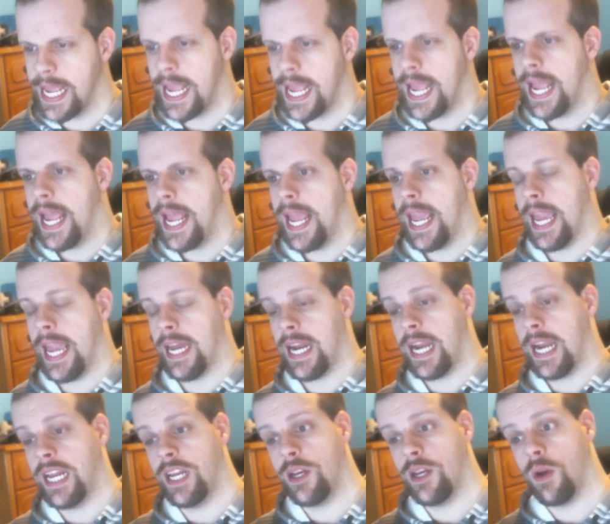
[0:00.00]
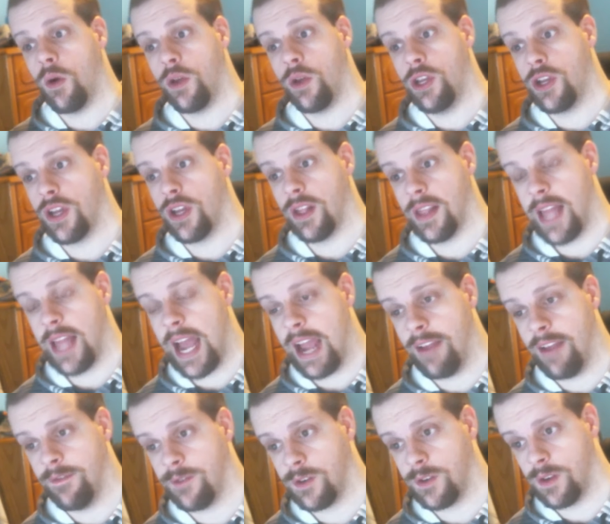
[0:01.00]
And I didn't know you could
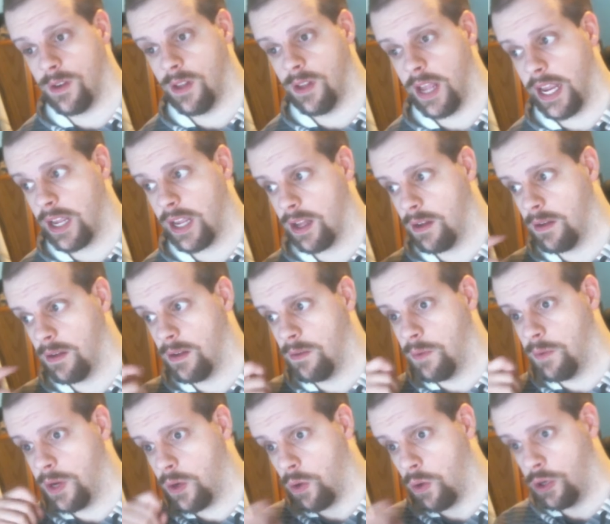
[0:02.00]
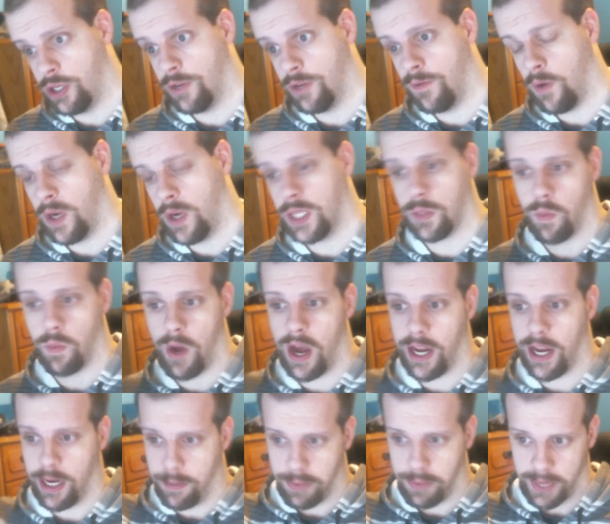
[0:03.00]
live like record your voice while
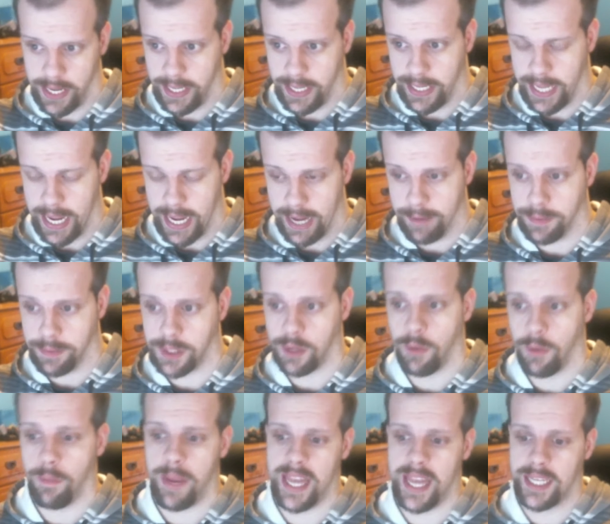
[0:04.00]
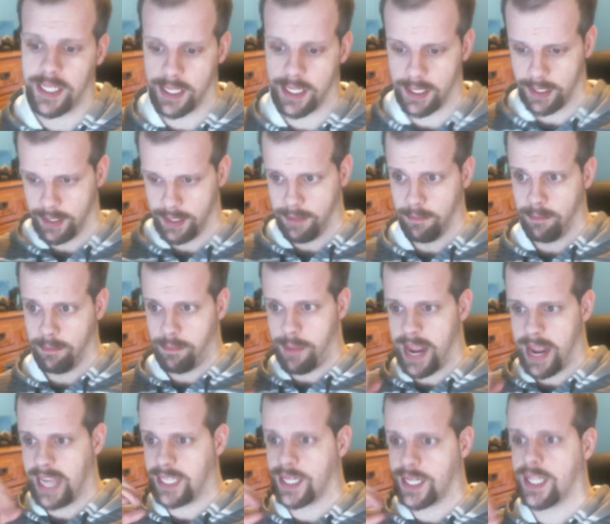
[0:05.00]
you're playing the game. So basically
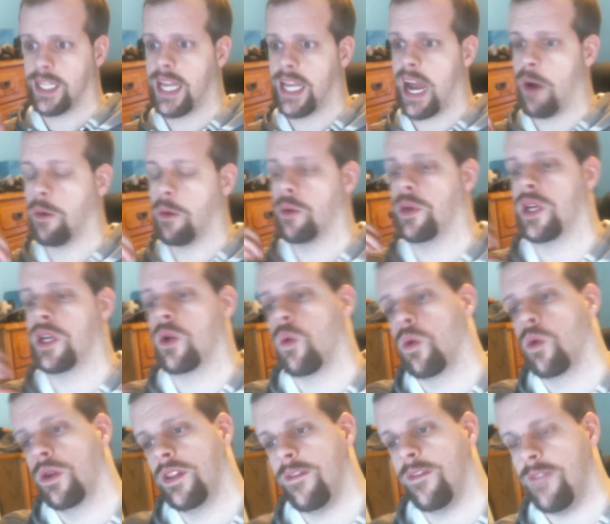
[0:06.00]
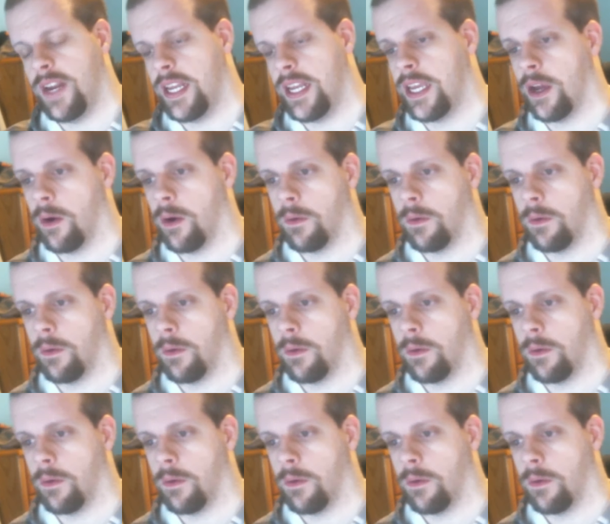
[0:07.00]
basically I would record the video.